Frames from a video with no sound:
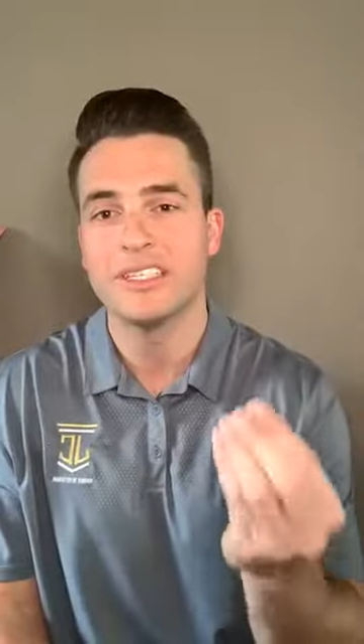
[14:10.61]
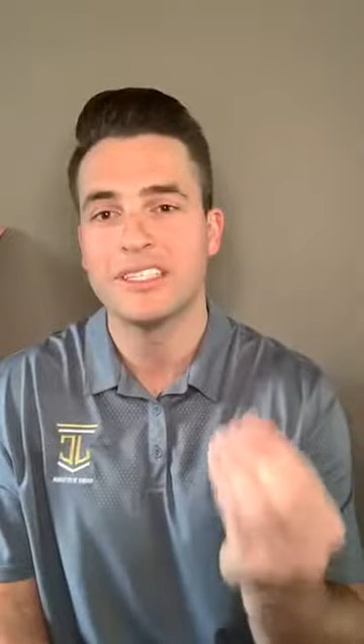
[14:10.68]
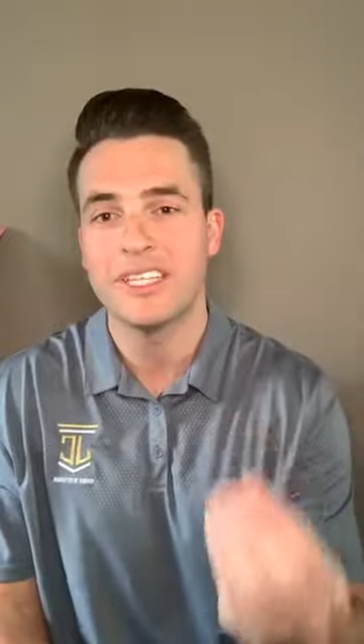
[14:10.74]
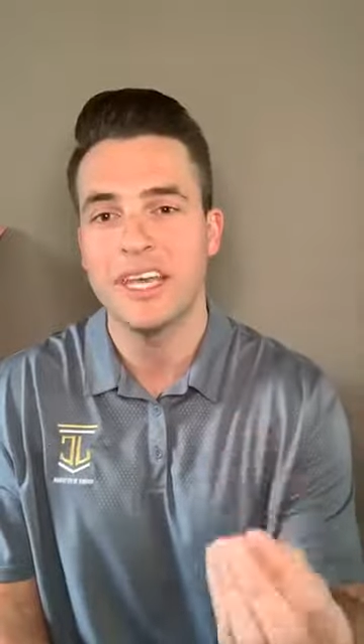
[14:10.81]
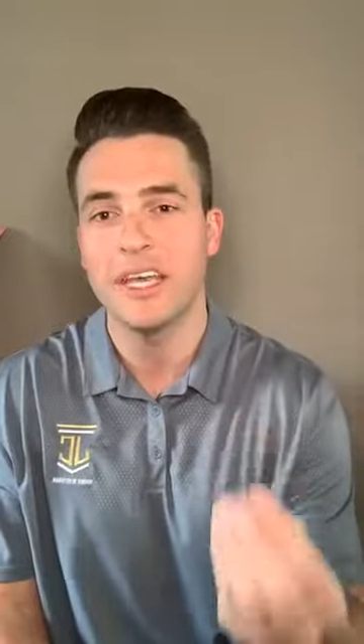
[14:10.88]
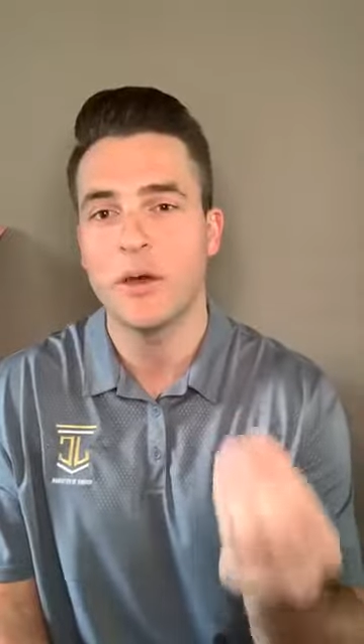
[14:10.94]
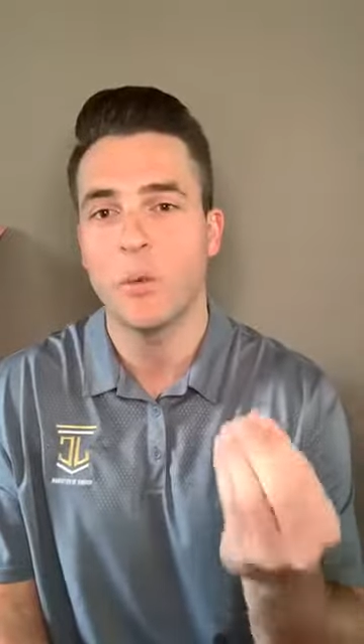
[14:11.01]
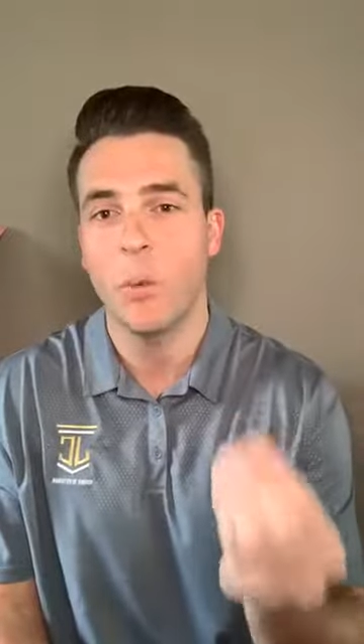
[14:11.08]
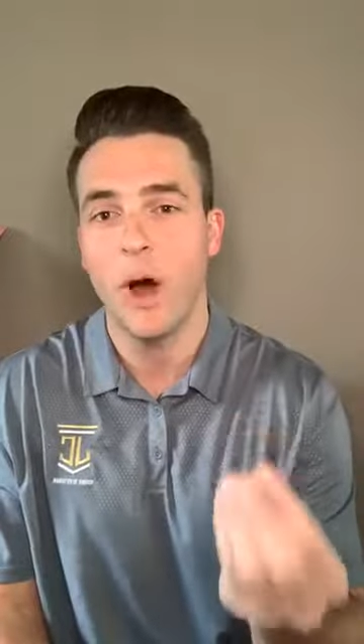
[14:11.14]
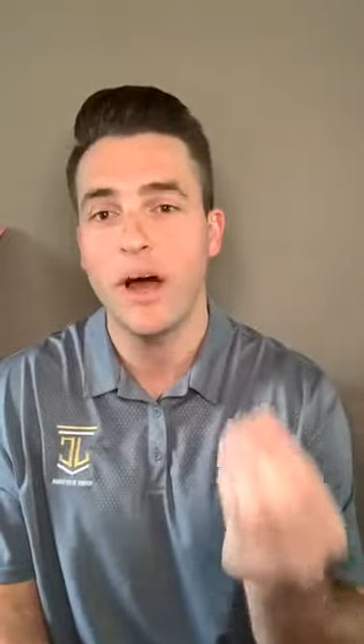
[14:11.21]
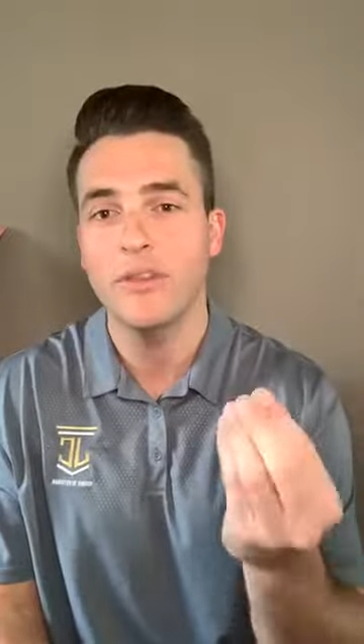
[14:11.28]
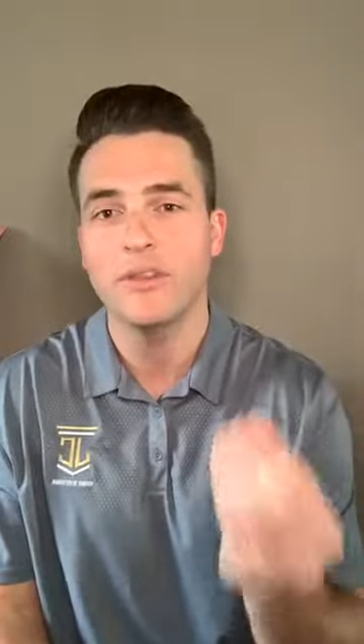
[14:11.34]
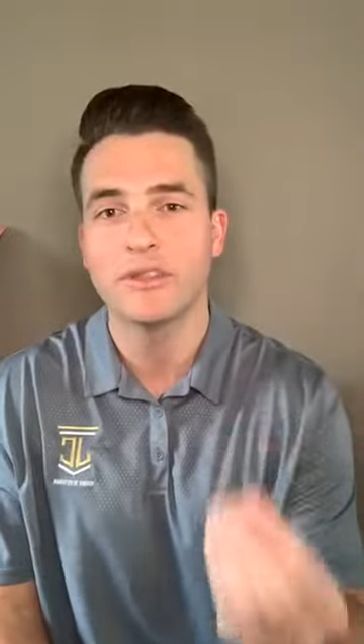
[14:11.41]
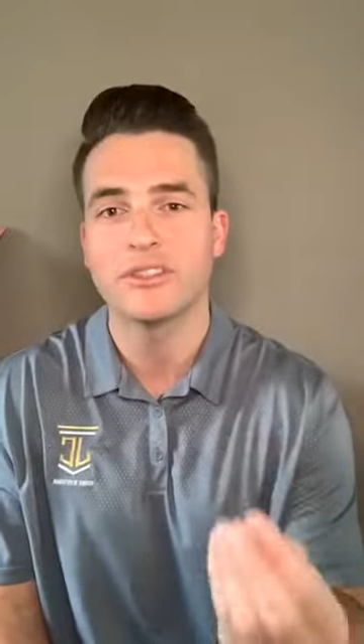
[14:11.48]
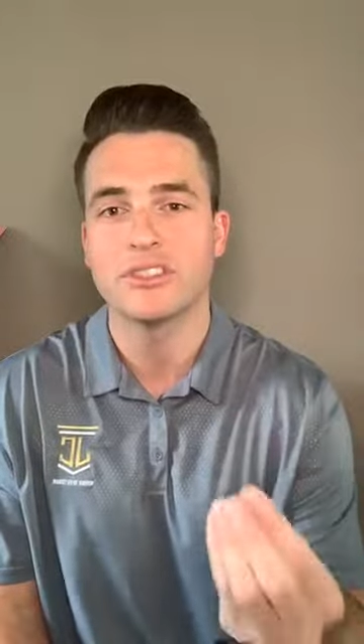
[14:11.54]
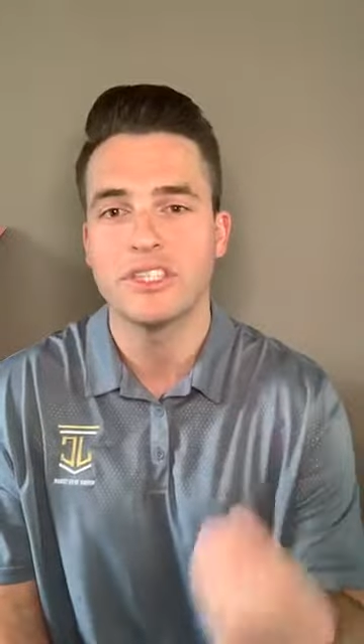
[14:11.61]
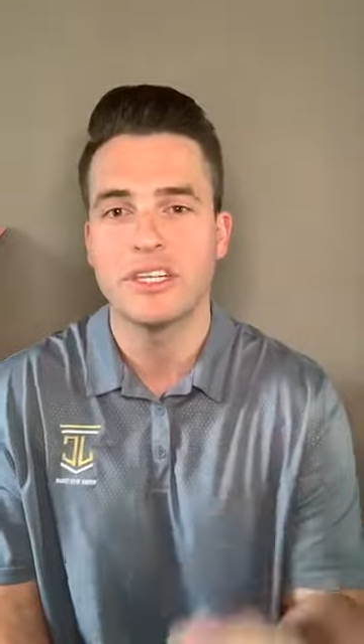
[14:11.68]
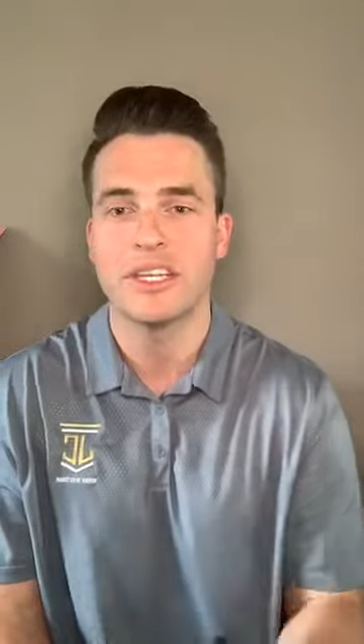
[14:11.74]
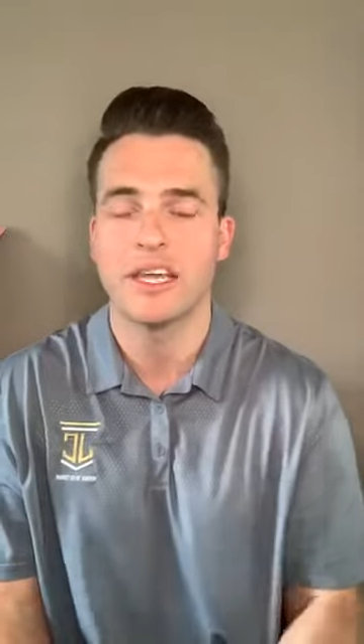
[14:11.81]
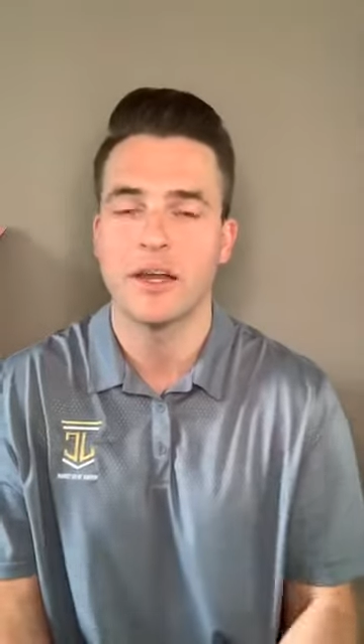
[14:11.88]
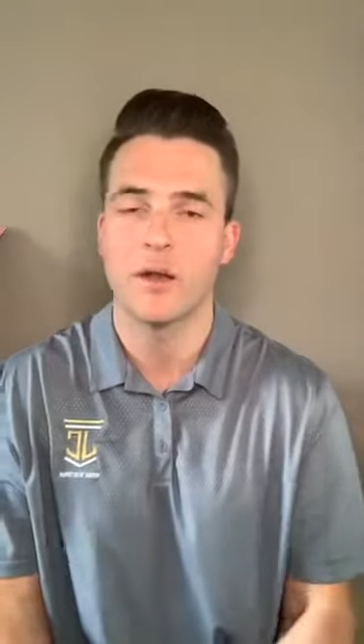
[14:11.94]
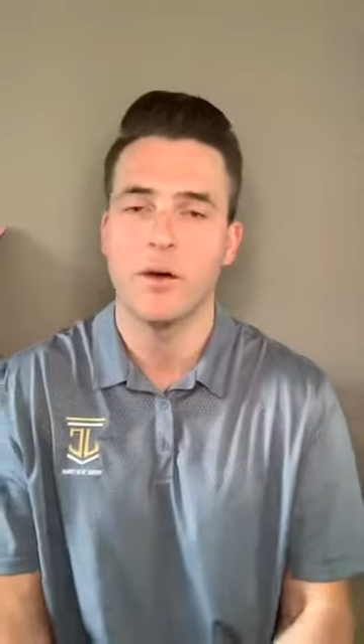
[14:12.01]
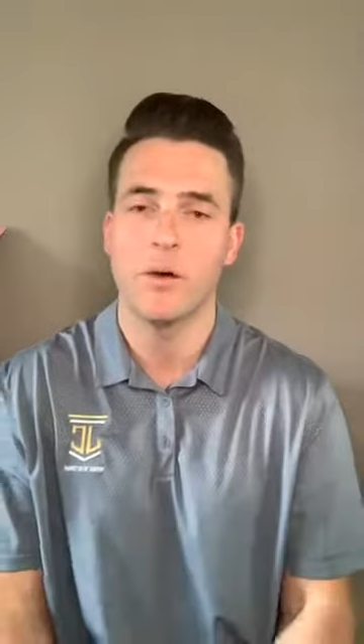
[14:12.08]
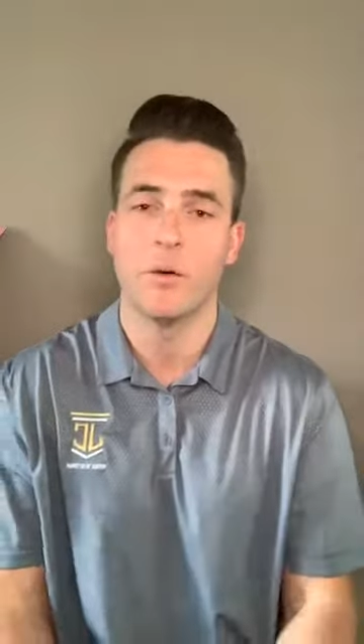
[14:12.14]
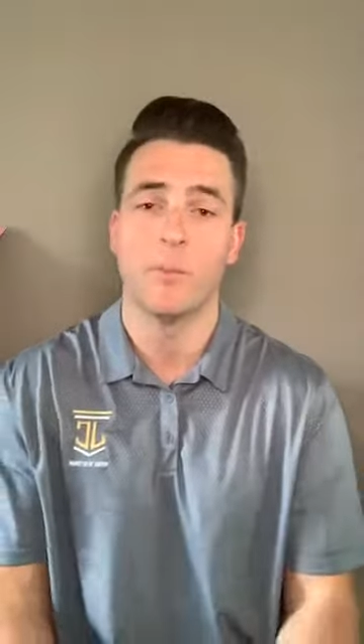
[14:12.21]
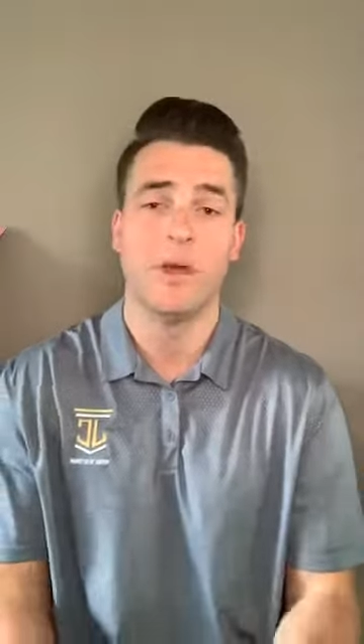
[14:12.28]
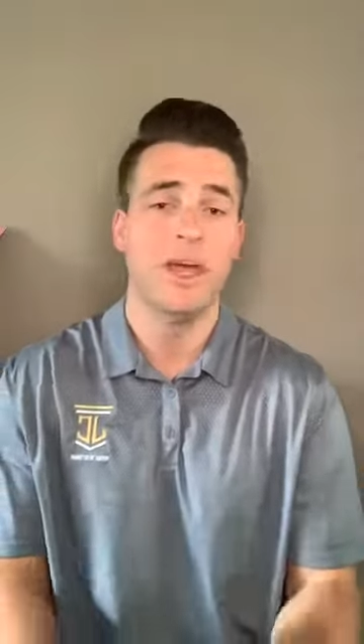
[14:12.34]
take while they're sitting at home.